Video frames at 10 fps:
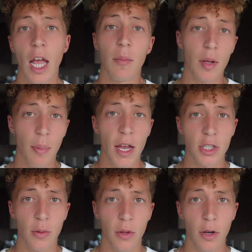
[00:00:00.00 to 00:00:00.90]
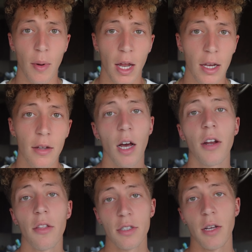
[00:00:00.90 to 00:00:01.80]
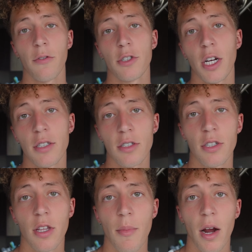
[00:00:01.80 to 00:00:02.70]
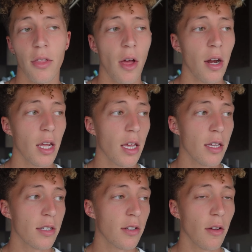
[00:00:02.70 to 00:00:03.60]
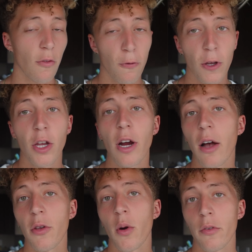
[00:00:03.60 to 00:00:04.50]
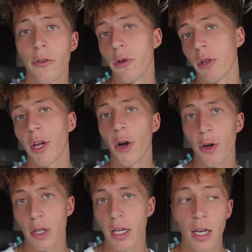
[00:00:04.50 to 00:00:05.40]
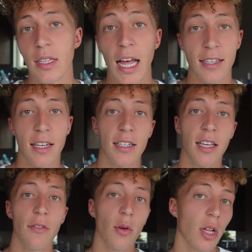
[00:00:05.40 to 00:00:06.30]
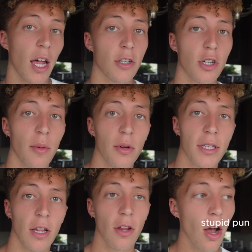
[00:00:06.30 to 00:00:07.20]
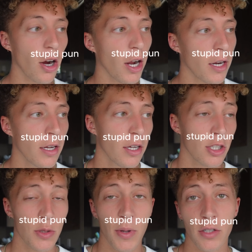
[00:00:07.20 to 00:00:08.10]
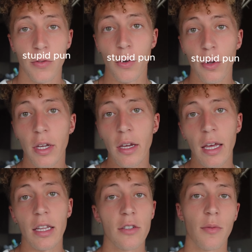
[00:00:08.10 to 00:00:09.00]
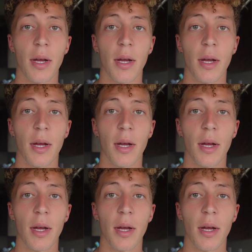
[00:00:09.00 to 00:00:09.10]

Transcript: and being patient with your body. Another tip for transitioning to the marathon is figure out your fueling early. That's going to save you a lot of trouble in the long run, just because fueling, at least for